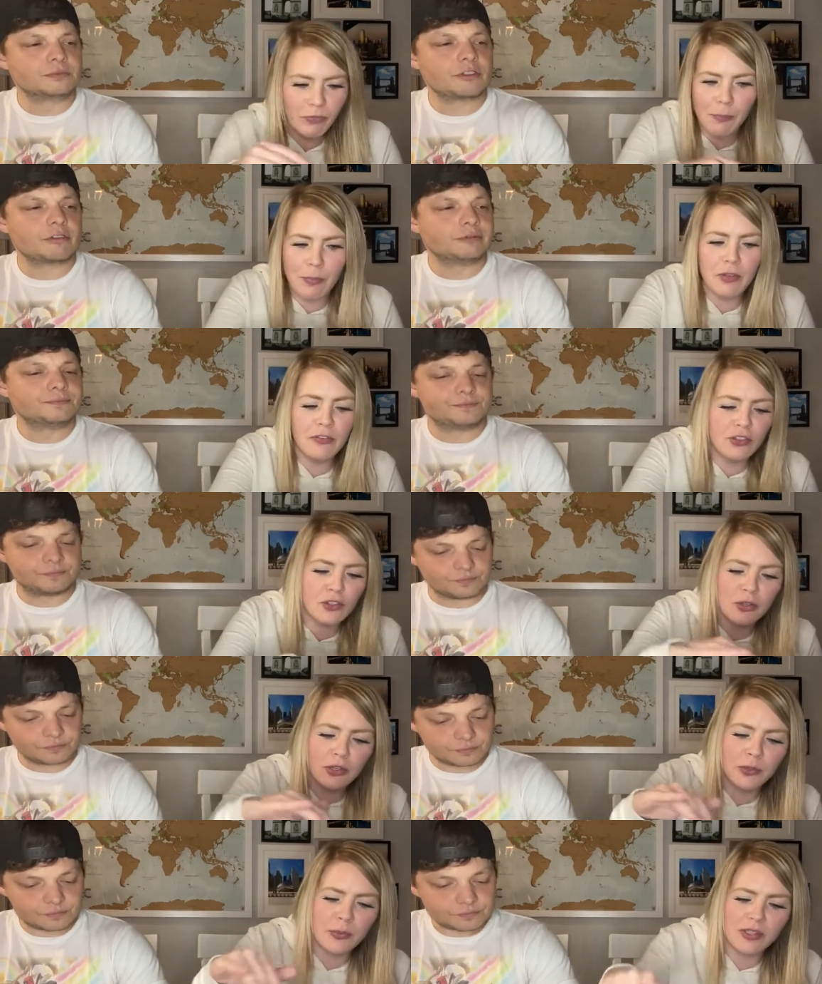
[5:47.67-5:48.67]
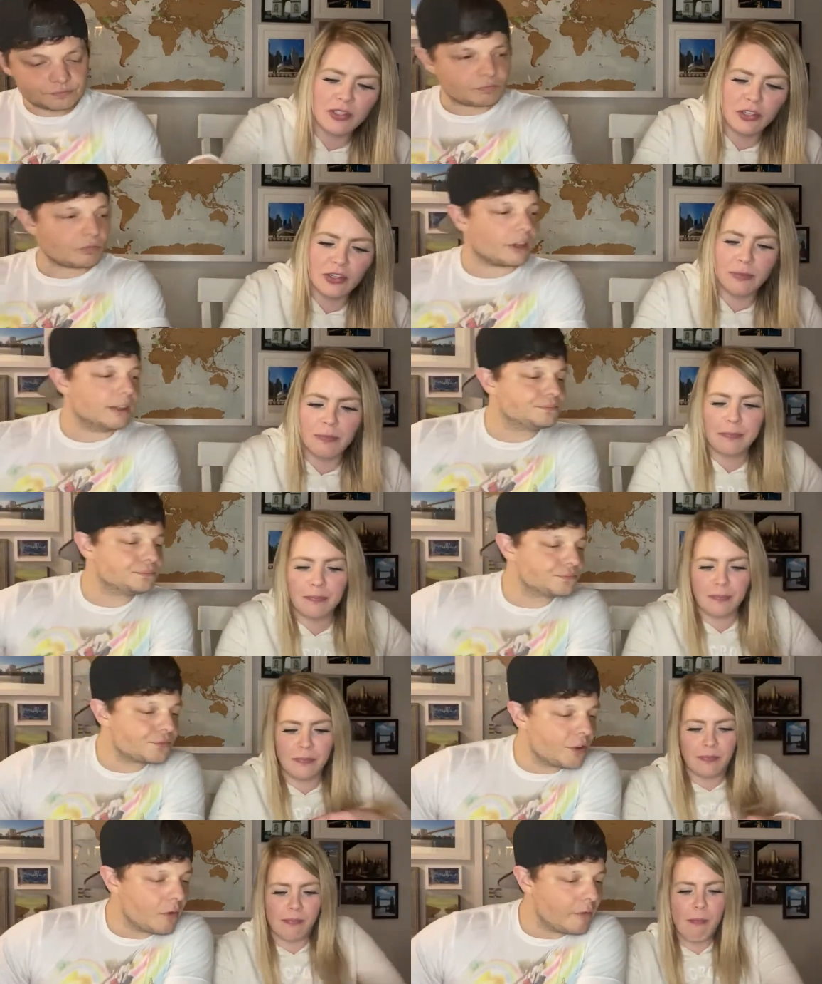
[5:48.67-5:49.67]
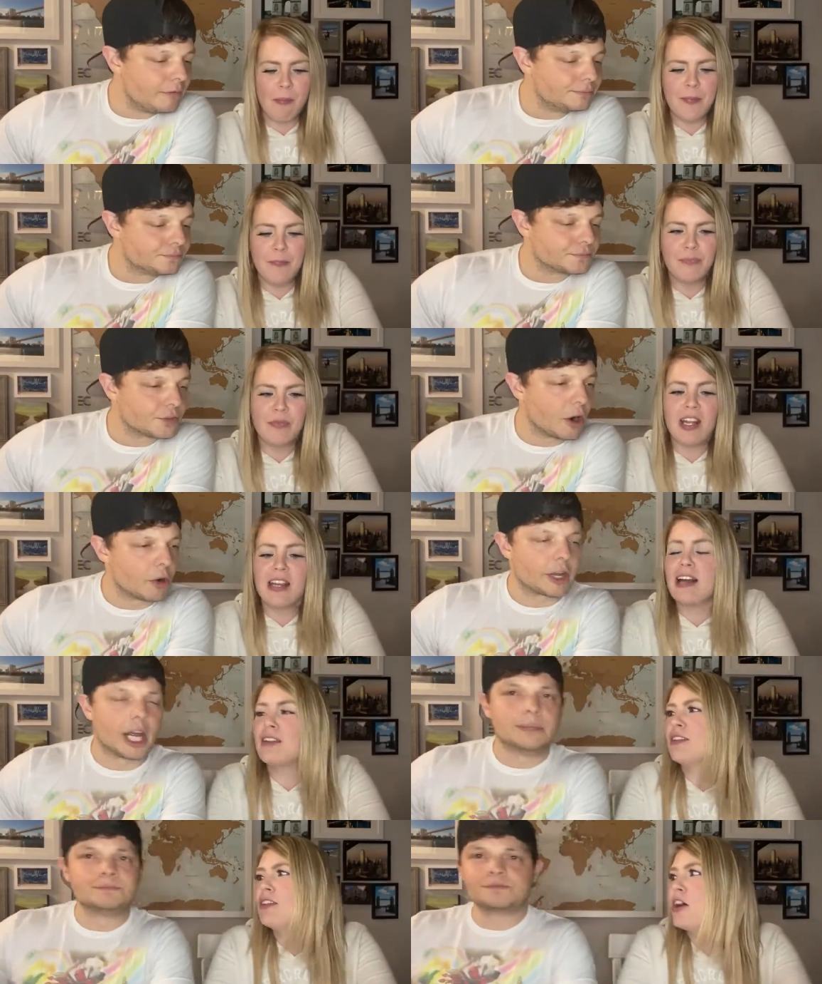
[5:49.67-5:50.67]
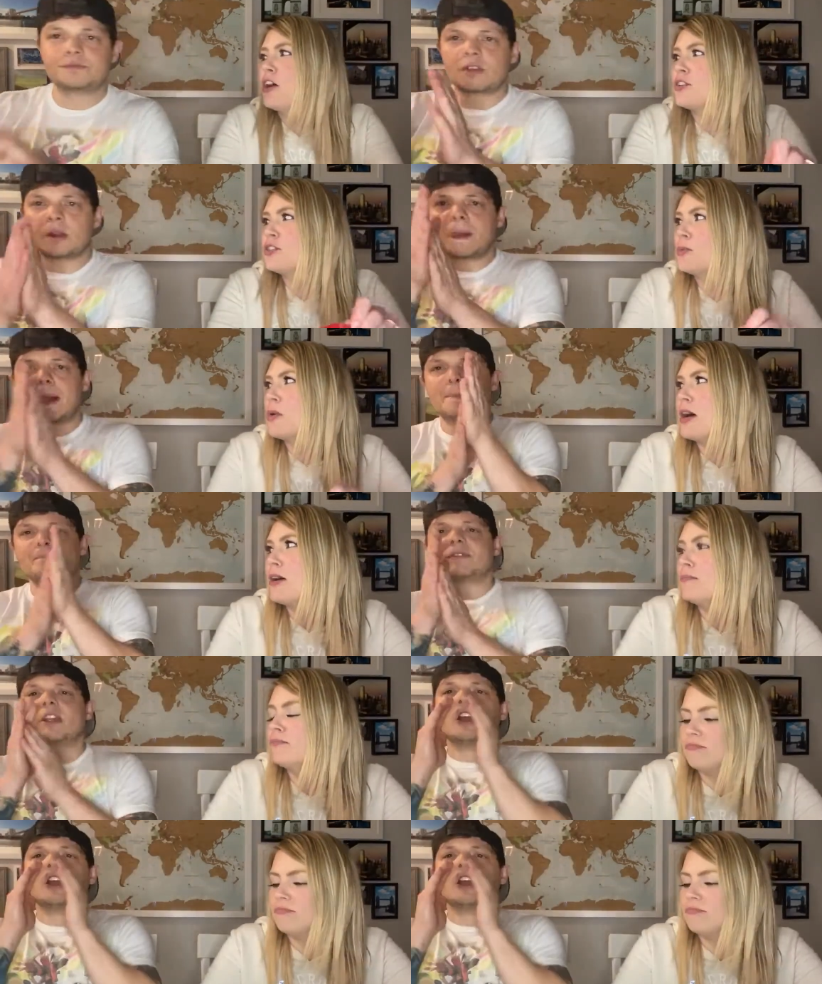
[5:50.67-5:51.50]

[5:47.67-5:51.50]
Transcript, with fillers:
Speaker 1: Both the chocolate ones are good. okay. last one.